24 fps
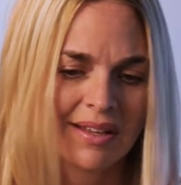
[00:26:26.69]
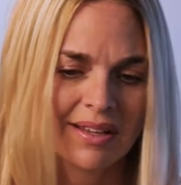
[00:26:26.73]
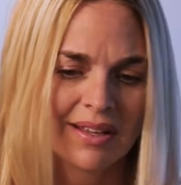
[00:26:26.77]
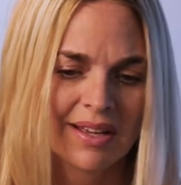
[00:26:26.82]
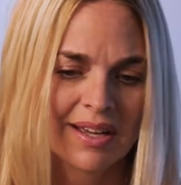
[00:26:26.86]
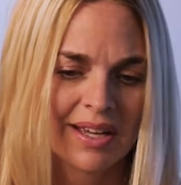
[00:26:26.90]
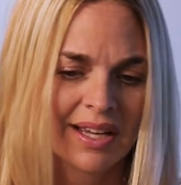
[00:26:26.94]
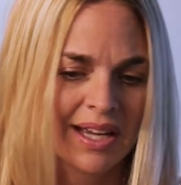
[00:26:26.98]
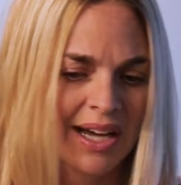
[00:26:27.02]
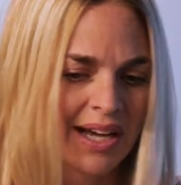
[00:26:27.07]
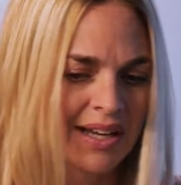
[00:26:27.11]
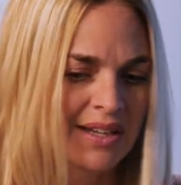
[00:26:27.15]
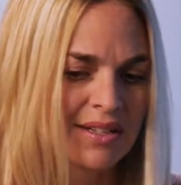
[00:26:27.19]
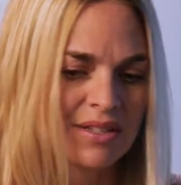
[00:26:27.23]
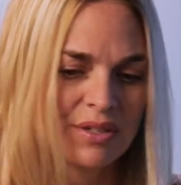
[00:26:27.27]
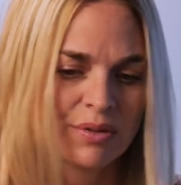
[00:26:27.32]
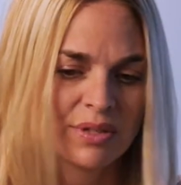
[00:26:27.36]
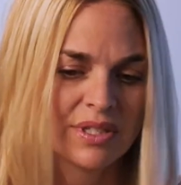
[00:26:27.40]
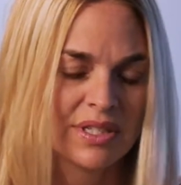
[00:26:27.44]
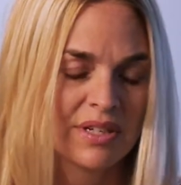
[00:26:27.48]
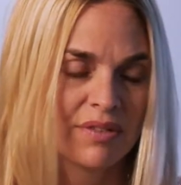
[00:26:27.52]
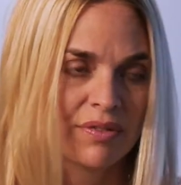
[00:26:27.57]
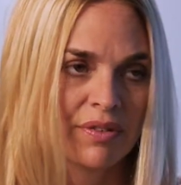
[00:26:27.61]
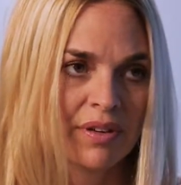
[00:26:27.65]
I got to do
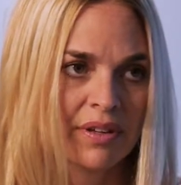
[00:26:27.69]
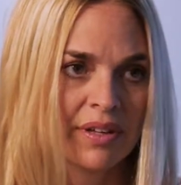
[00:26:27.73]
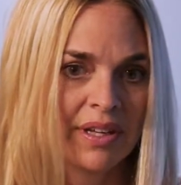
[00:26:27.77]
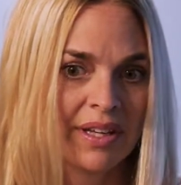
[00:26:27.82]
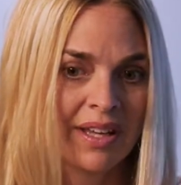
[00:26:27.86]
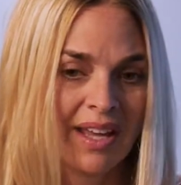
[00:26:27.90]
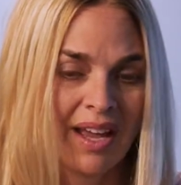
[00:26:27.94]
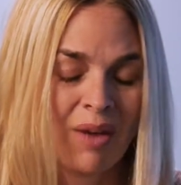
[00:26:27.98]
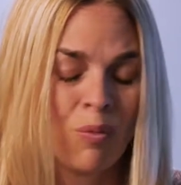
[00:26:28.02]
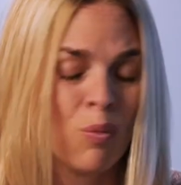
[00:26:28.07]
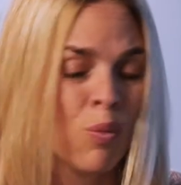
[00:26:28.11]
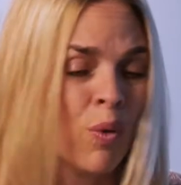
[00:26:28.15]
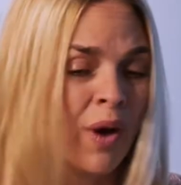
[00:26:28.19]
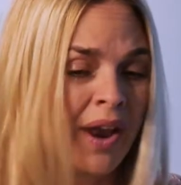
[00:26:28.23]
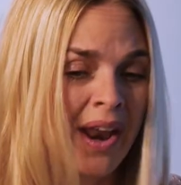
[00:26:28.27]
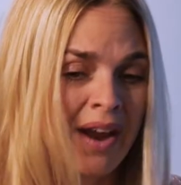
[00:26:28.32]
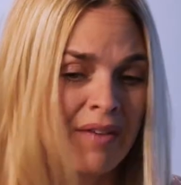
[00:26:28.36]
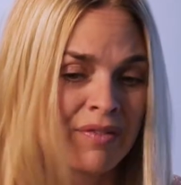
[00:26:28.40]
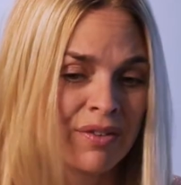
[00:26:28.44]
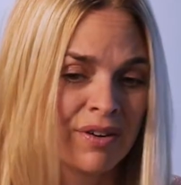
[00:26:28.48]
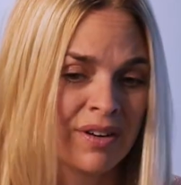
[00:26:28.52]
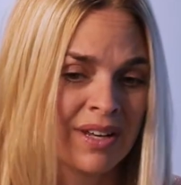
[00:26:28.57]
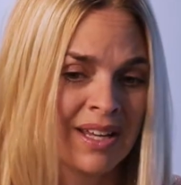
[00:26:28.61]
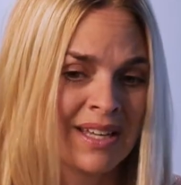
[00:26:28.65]
it differently,
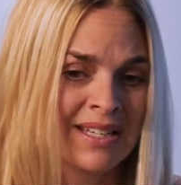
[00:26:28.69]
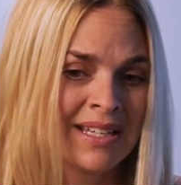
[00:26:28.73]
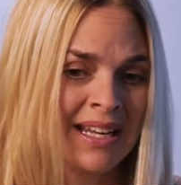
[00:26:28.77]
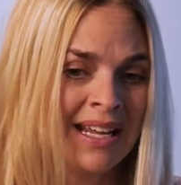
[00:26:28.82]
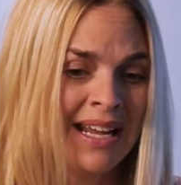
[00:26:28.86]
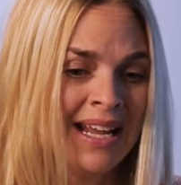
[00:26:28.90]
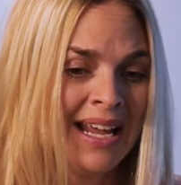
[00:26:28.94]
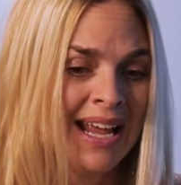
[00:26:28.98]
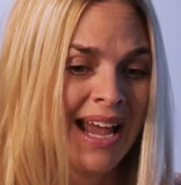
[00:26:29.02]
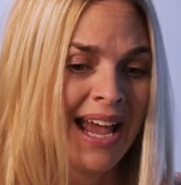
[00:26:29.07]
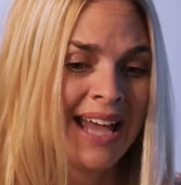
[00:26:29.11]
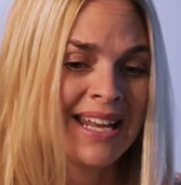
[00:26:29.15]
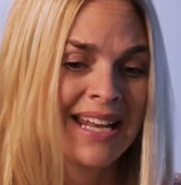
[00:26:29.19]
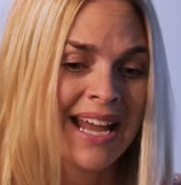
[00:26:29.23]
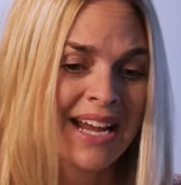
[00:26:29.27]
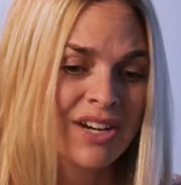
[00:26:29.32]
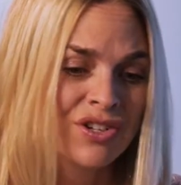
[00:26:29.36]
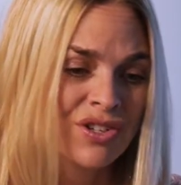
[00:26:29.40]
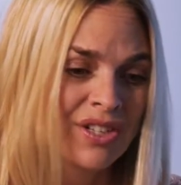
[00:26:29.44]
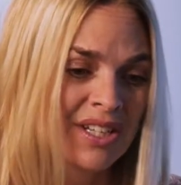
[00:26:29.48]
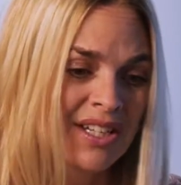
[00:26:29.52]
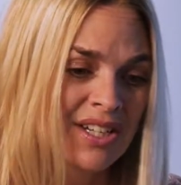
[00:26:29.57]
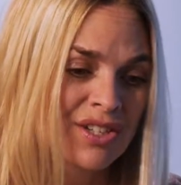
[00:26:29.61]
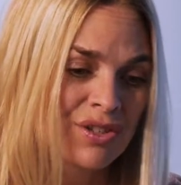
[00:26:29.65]
whatever it is, and
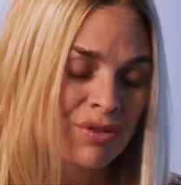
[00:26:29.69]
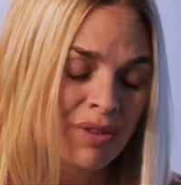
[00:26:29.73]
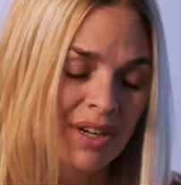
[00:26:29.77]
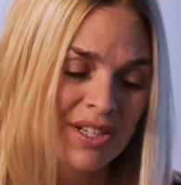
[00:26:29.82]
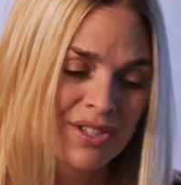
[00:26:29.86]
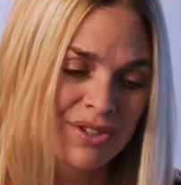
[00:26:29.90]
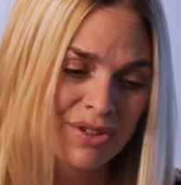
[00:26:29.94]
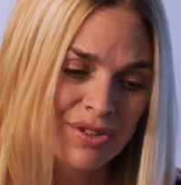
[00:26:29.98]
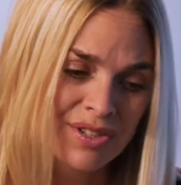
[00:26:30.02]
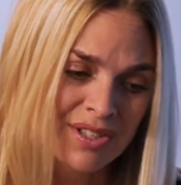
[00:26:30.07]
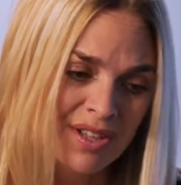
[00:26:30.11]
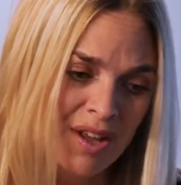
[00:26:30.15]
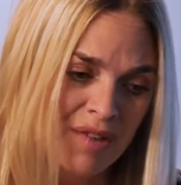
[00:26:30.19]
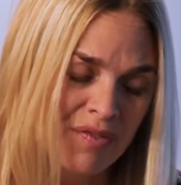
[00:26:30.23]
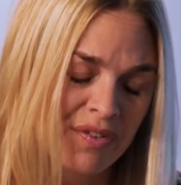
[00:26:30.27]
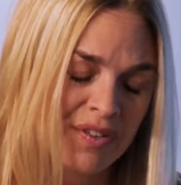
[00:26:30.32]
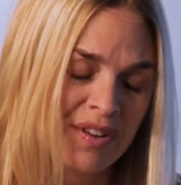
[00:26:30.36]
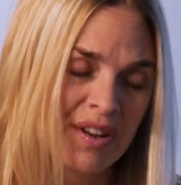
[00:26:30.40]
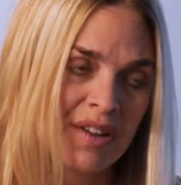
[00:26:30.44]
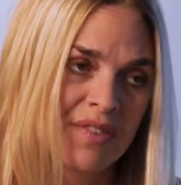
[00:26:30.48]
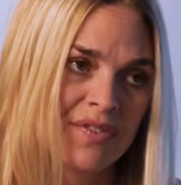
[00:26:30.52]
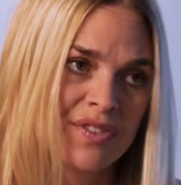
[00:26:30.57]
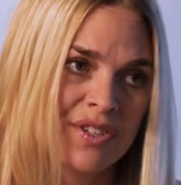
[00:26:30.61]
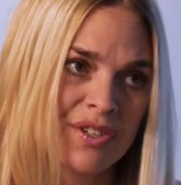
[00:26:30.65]
actually to trust yourself
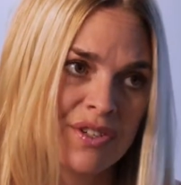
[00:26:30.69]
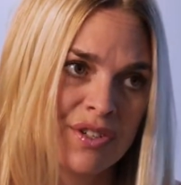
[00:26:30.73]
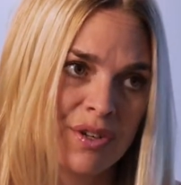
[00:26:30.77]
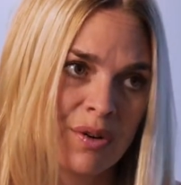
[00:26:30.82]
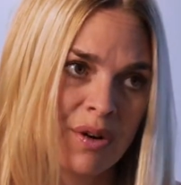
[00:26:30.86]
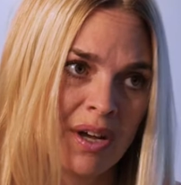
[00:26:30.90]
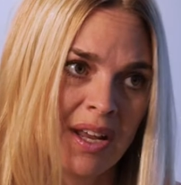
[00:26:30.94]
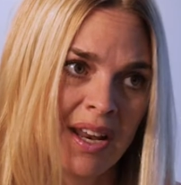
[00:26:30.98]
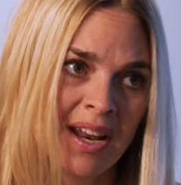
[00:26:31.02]
enough to do it.